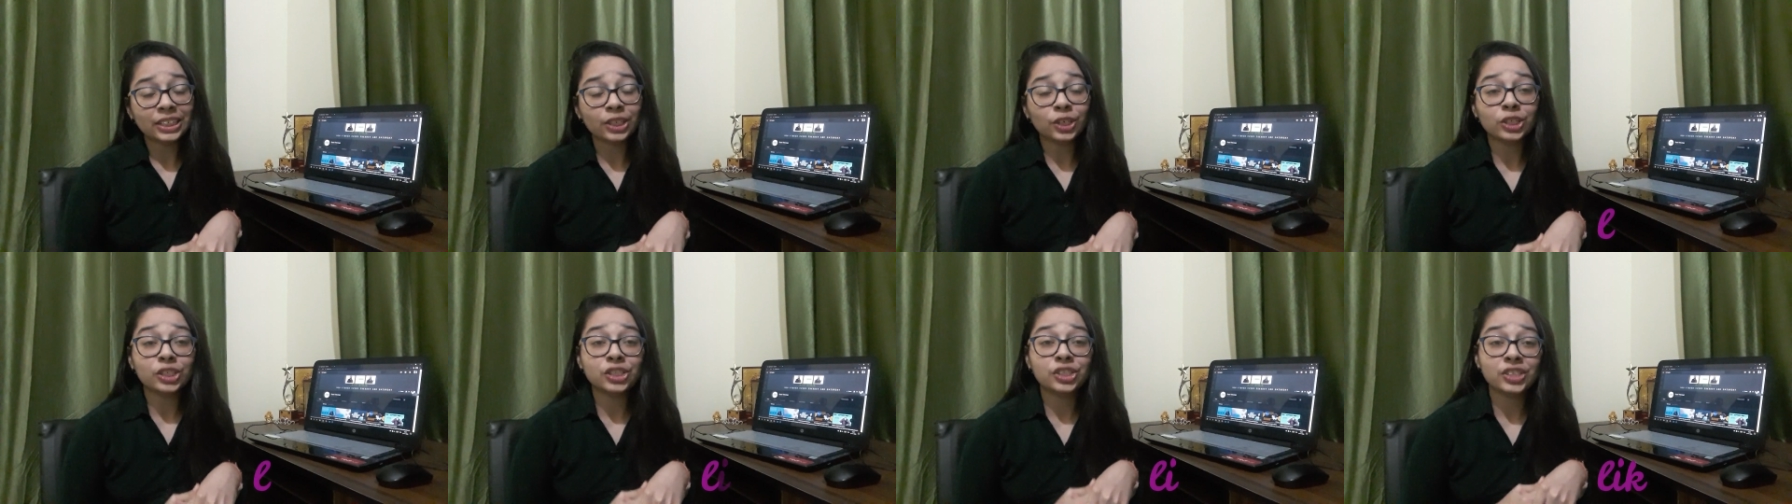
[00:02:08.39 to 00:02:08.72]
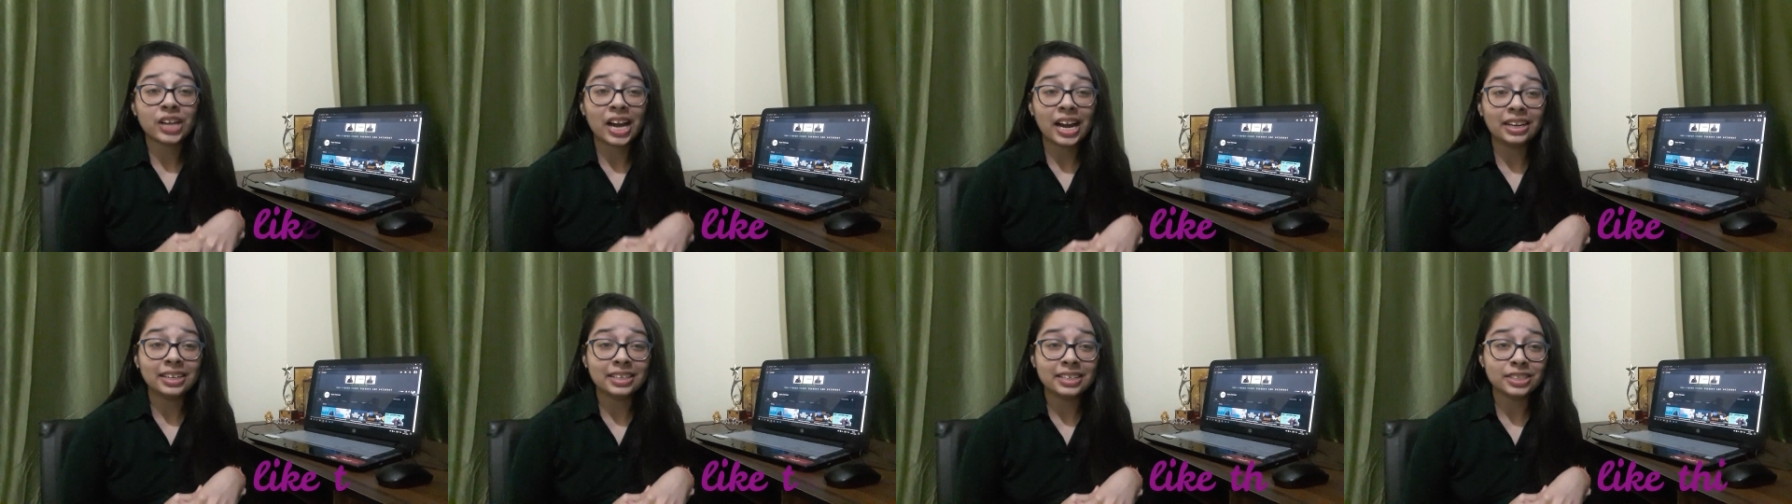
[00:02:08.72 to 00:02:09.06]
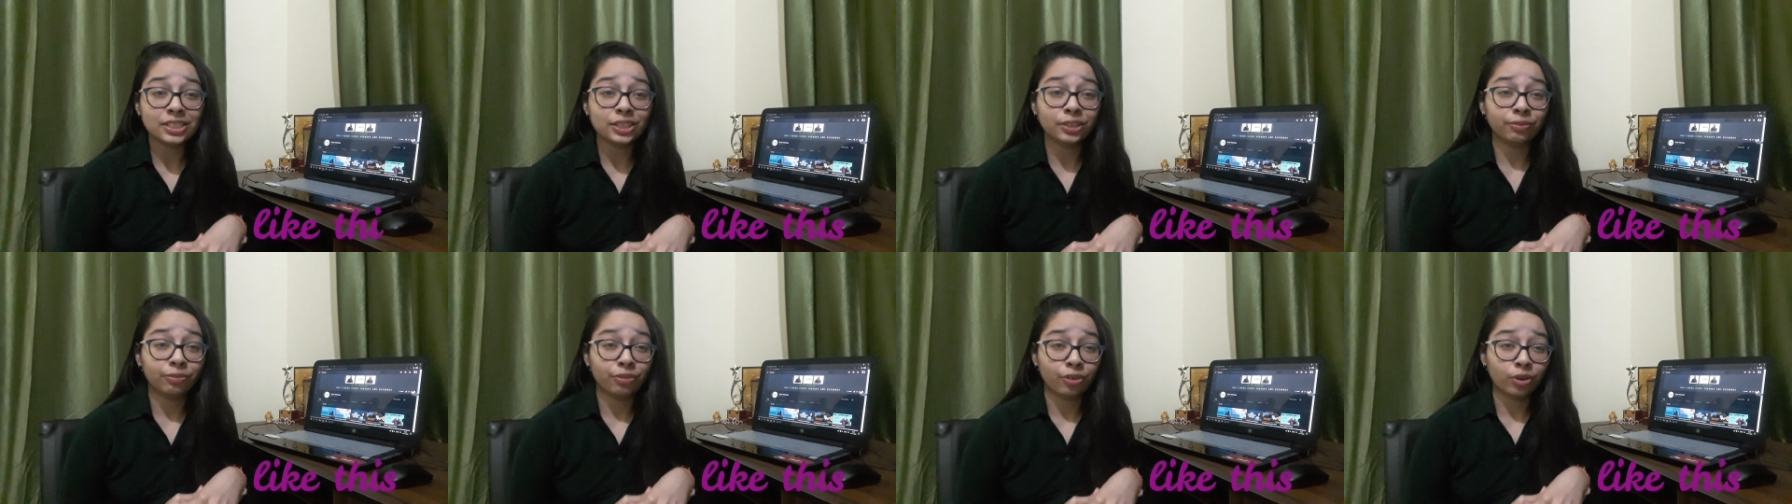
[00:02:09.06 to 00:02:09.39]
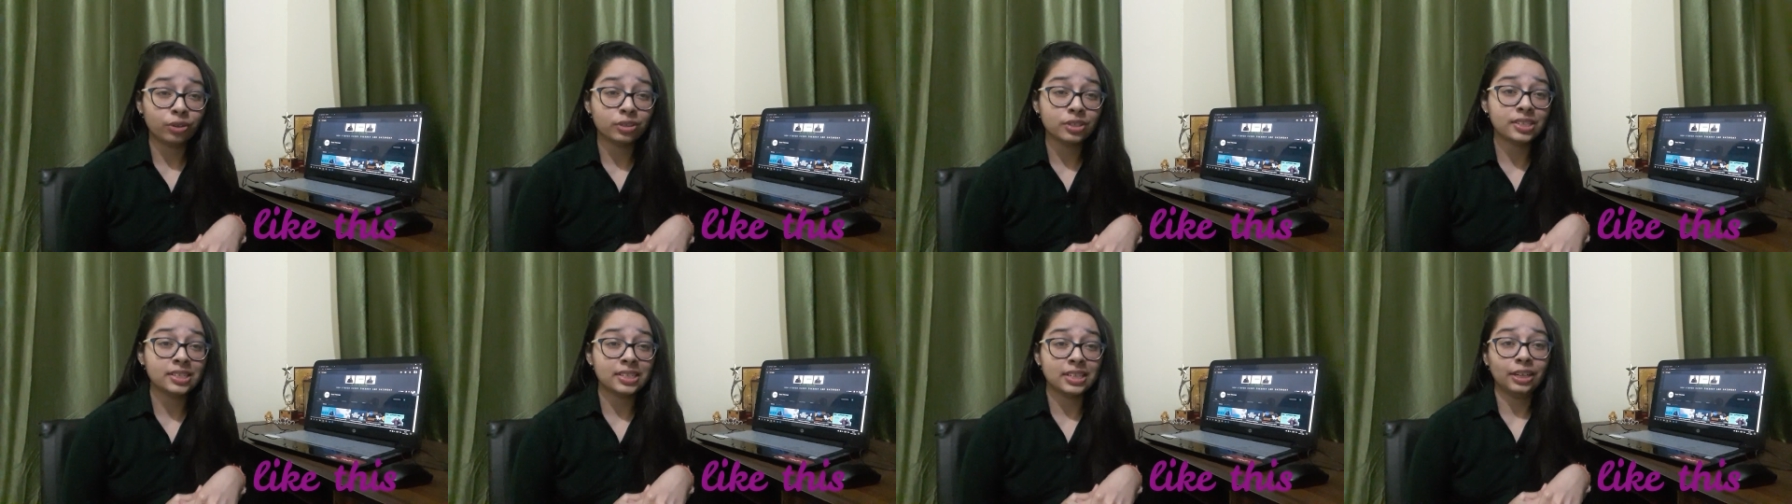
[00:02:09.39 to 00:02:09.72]
or childish
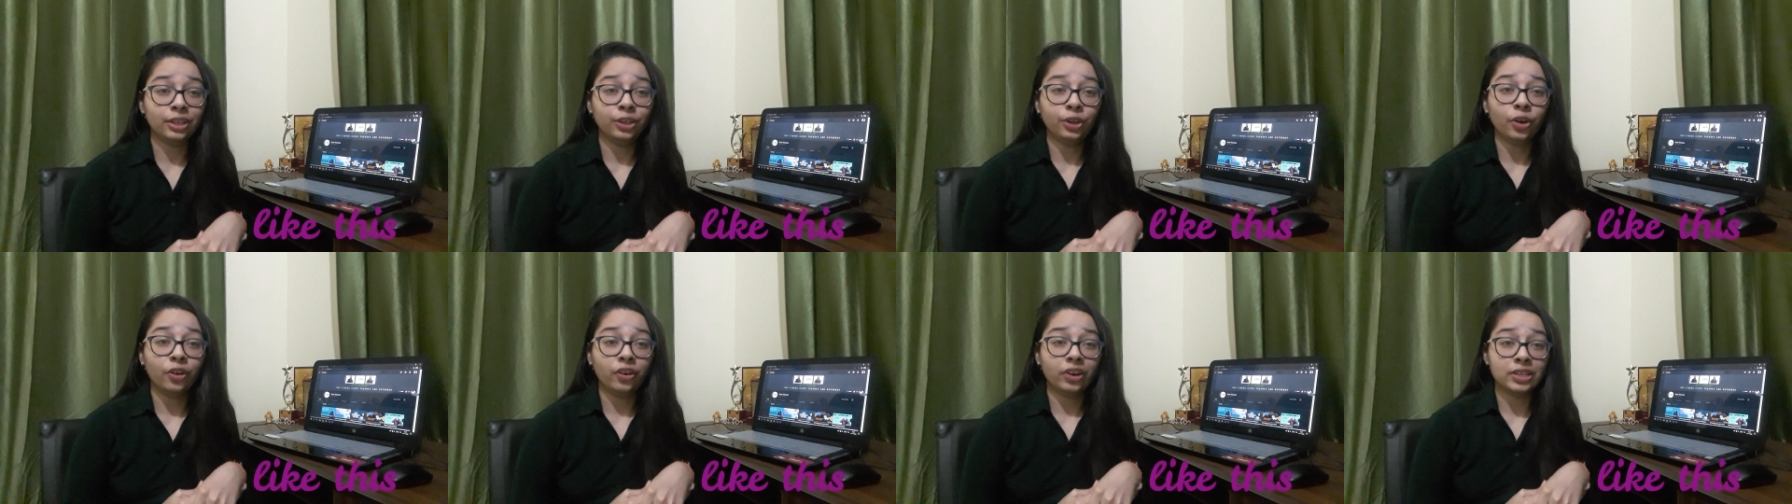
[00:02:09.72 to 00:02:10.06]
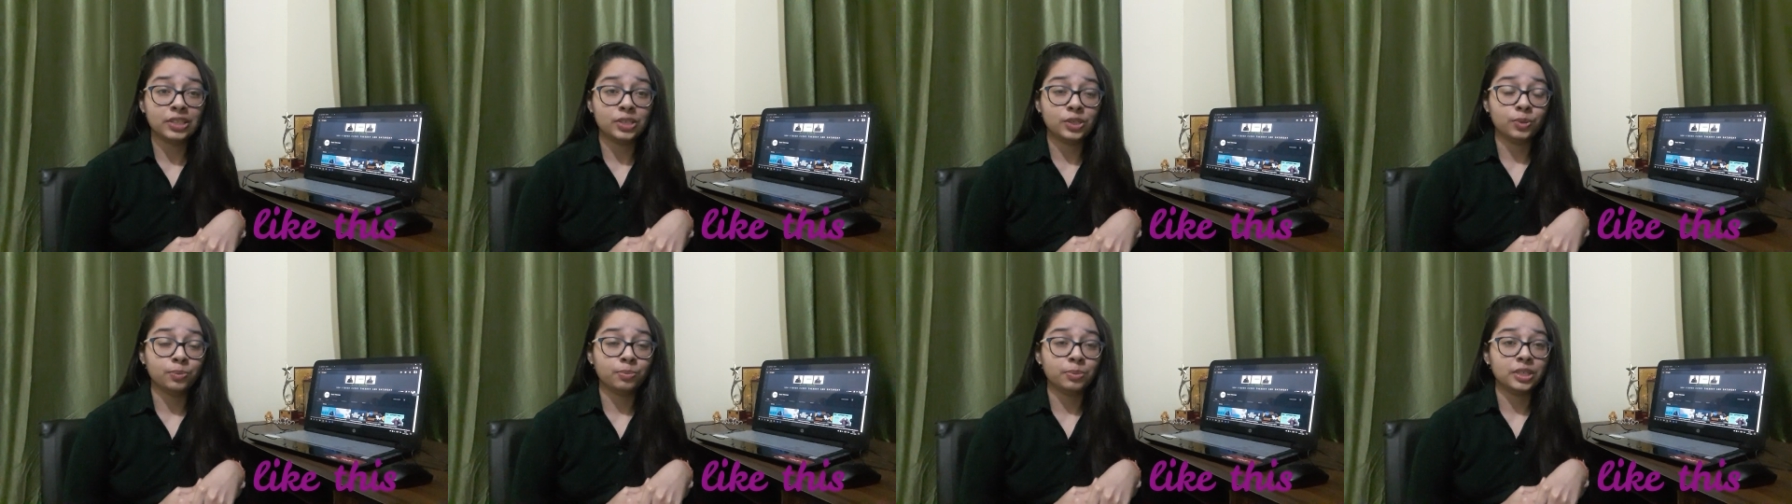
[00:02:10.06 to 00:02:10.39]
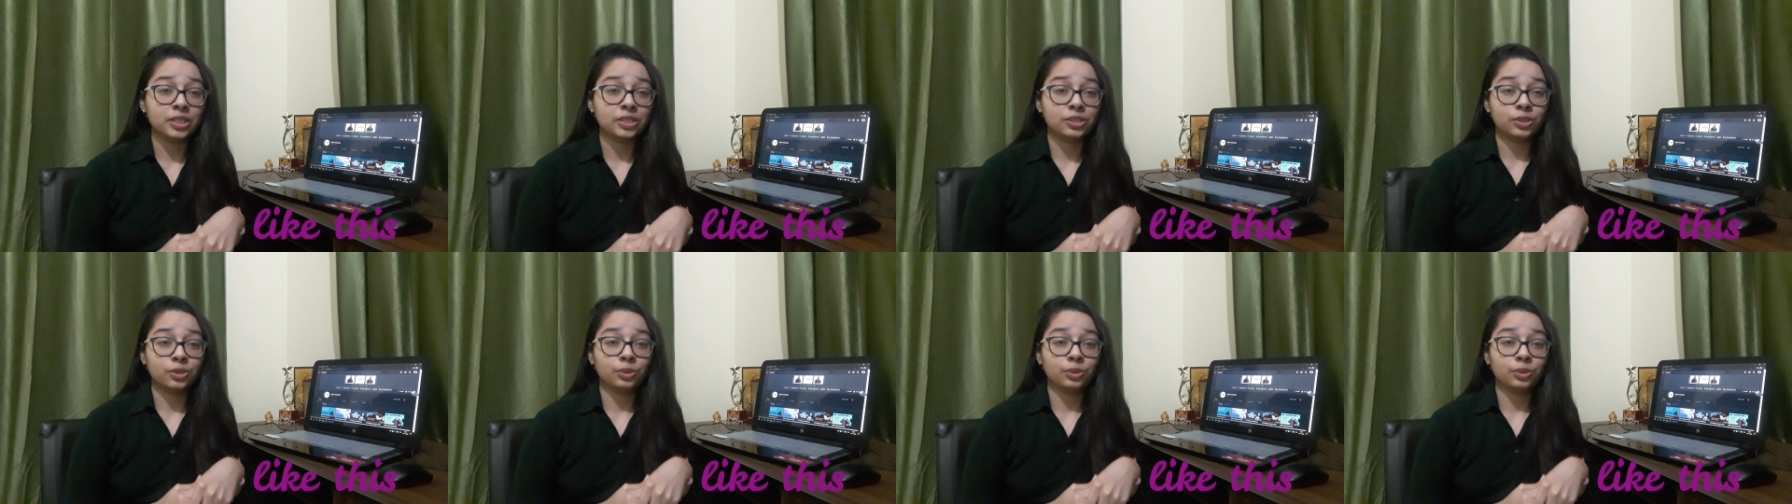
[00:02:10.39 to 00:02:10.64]
fonts in your resume,